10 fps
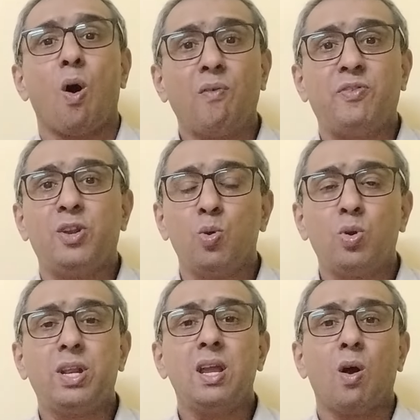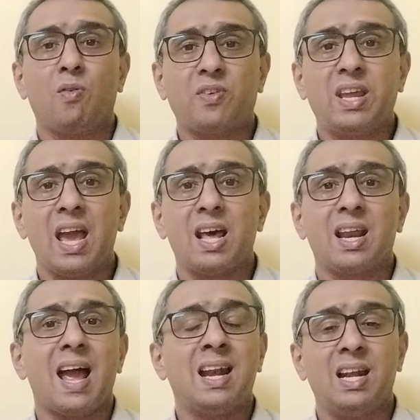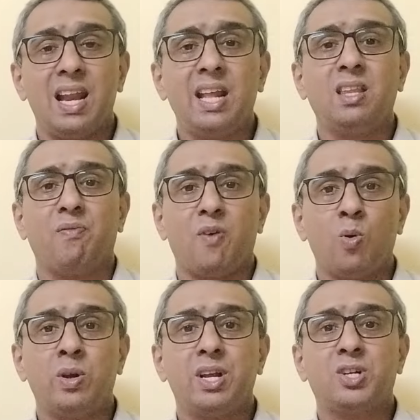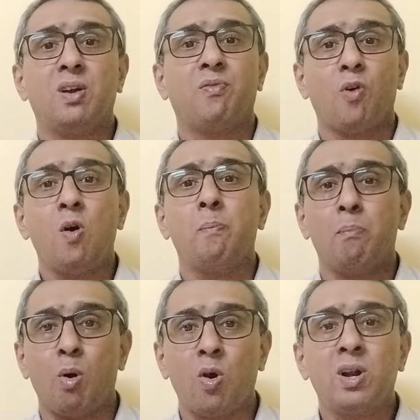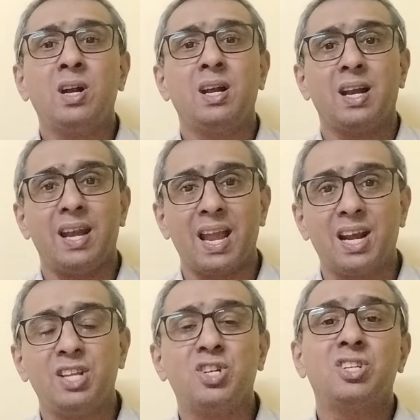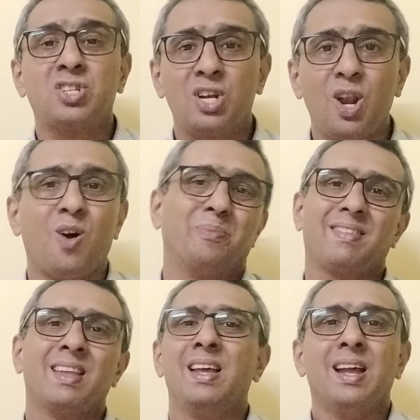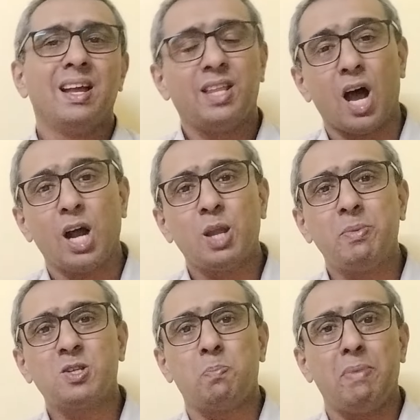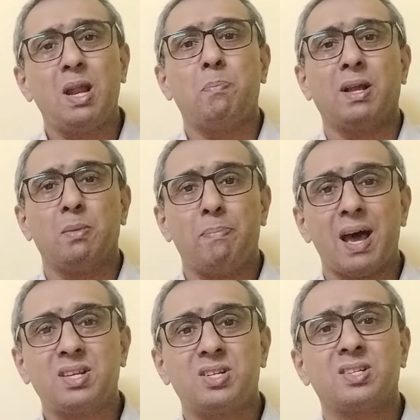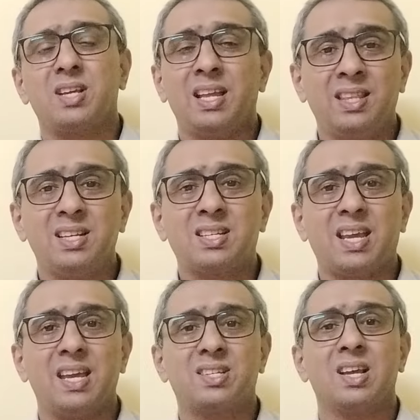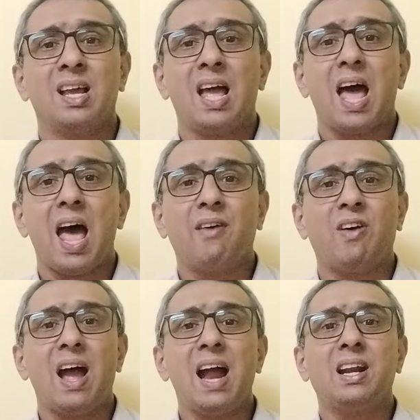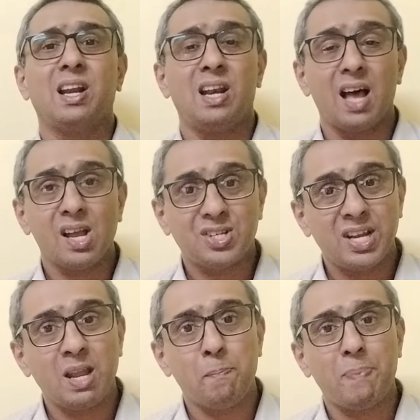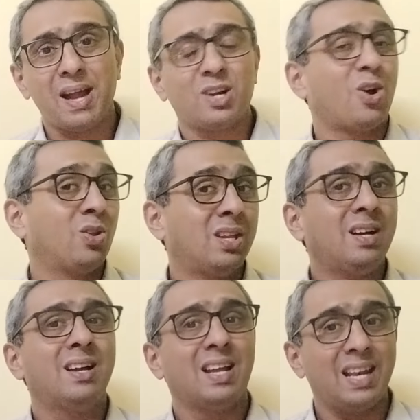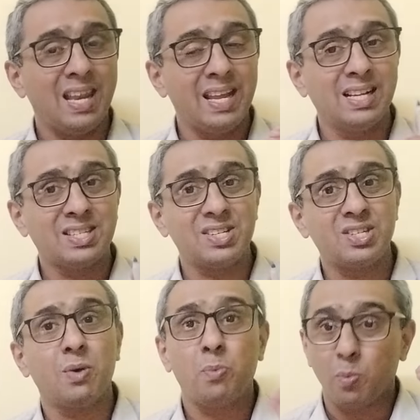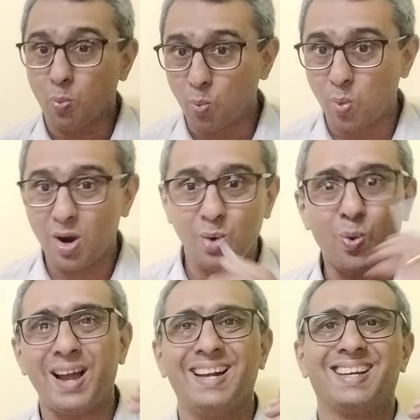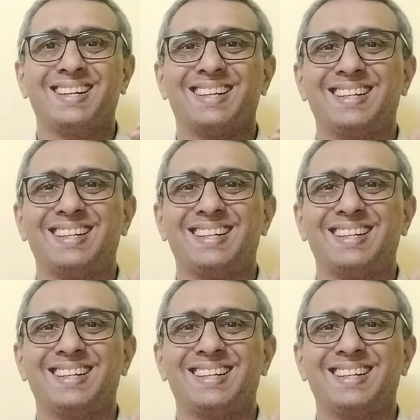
of duty of care and laid the foundation for modern negligence law. The arguments made by the barristers in this case have had a lasting impact on the legal system worldwide.